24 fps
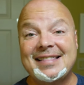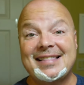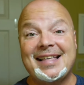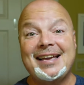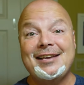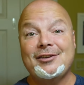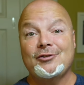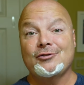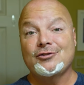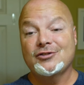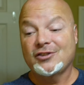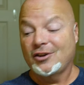
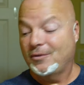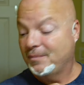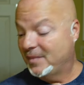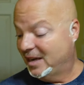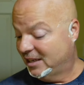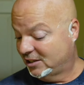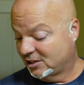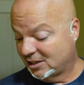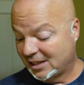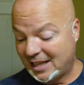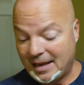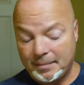Thank you so
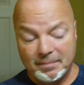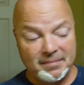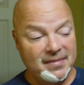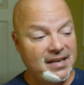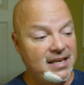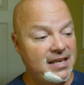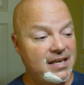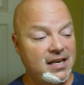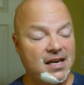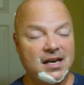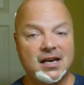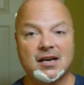much. Let
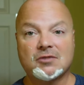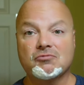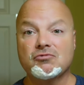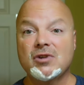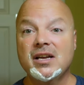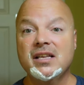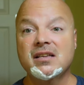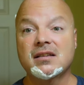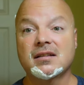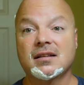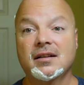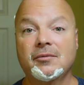me uh,
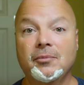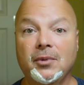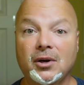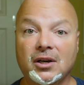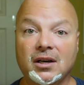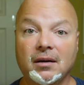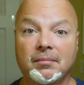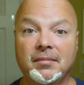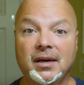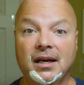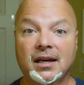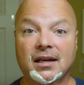rinse, then we'll
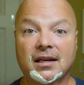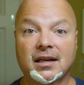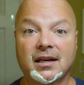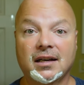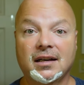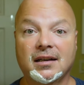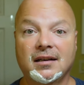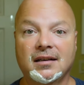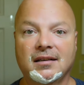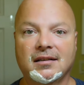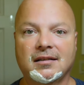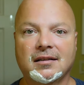come back and
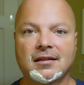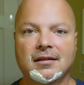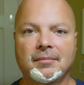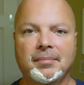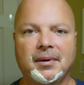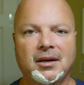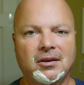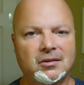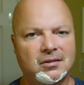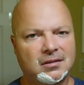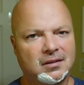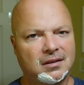get into the
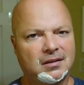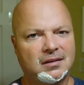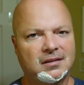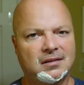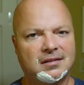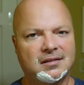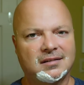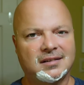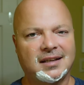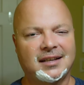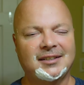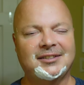post.
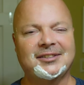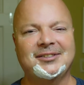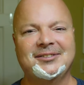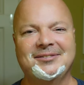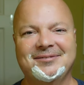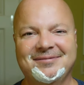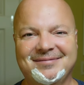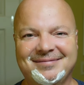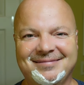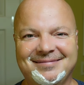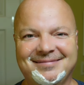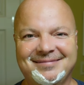Stay tuned.
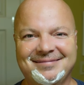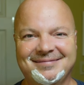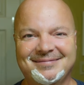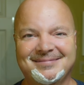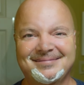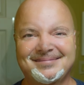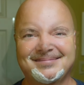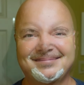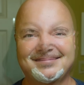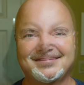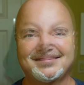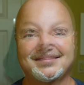
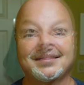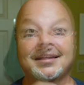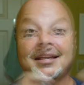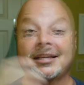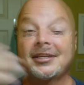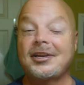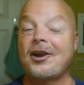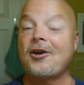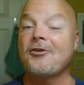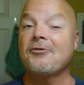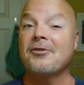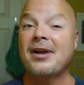
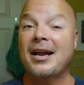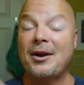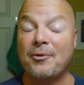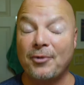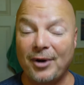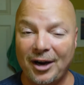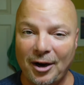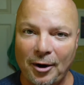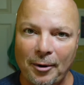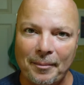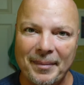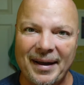And all right,
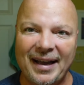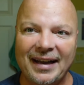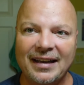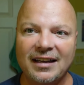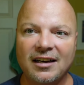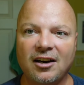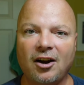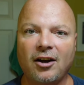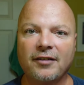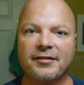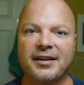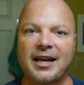we are back
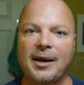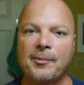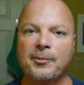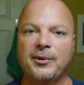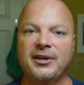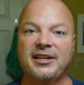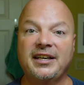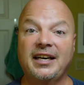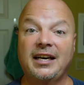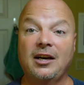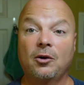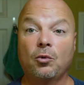and off cam.
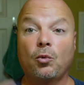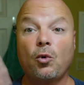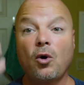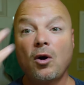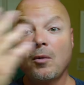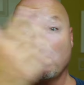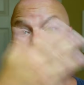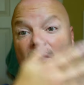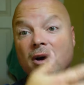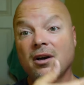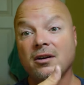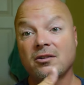We did a
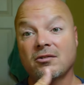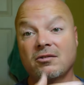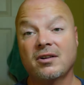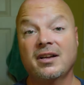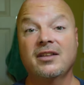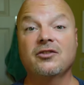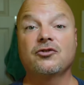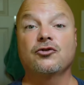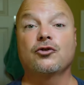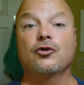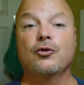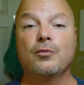warm water
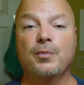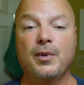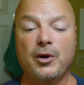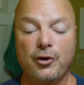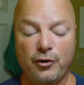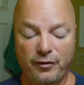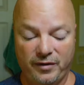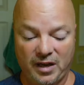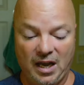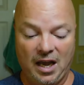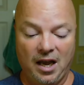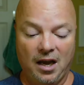rinse to
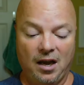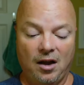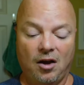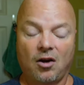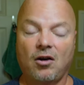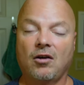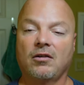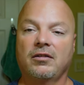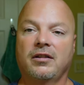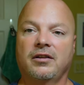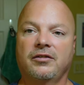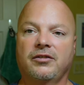remove
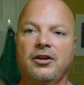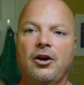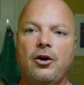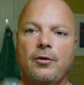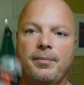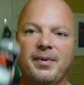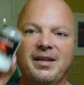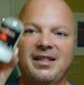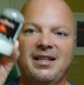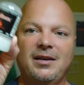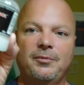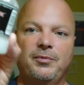all the
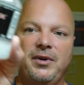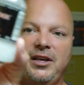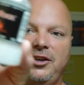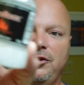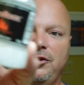soap, and then we